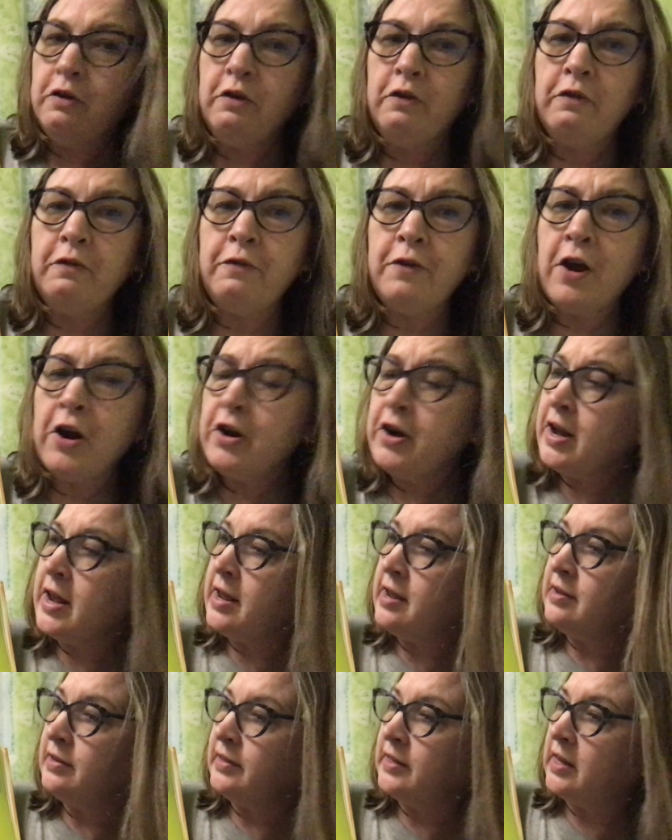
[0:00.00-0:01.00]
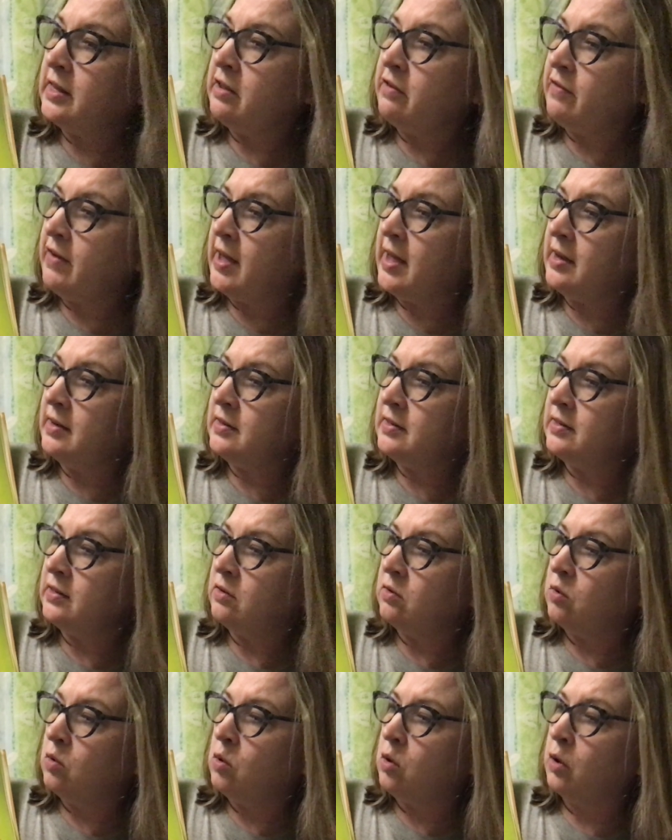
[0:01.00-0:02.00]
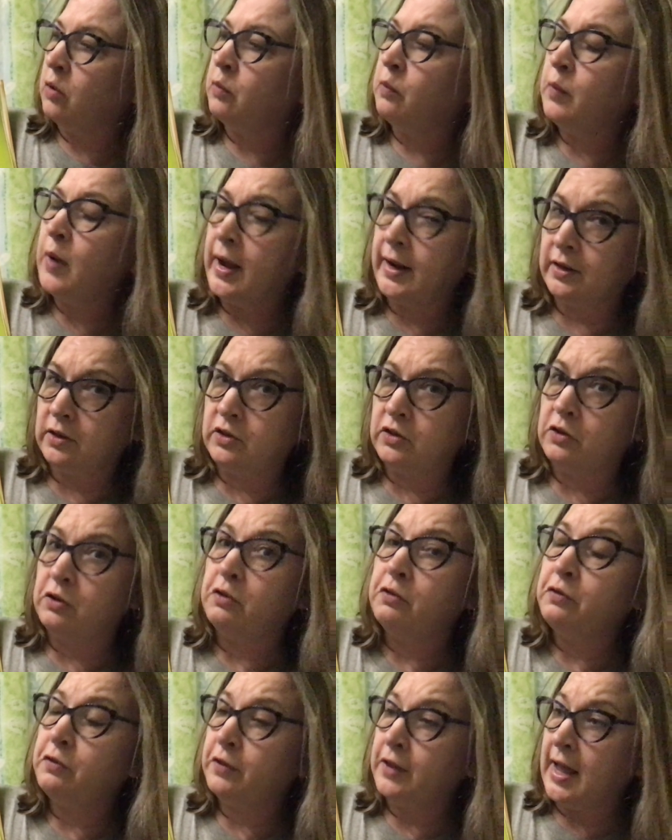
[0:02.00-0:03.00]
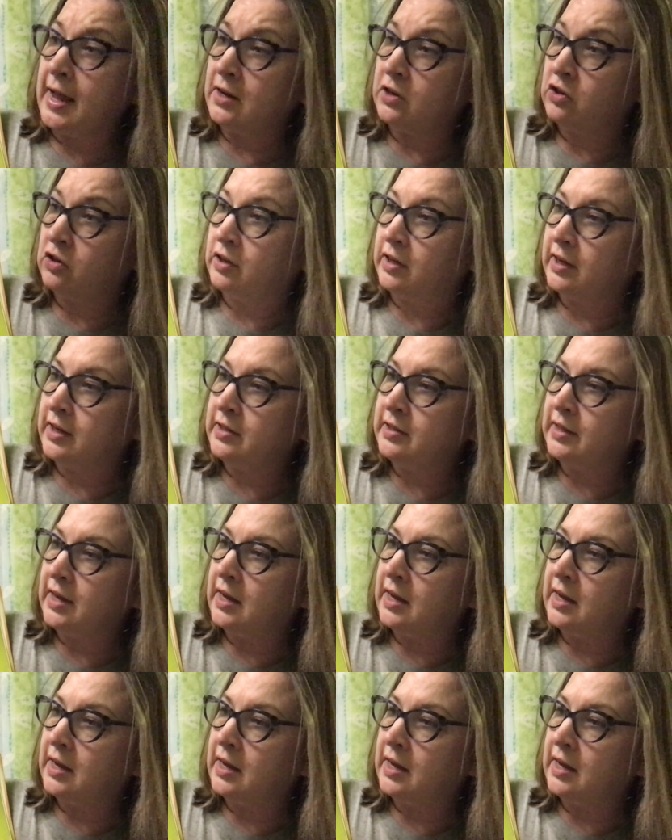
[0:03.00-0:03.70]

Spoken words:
Farting, said the vet, or rectal flatulence,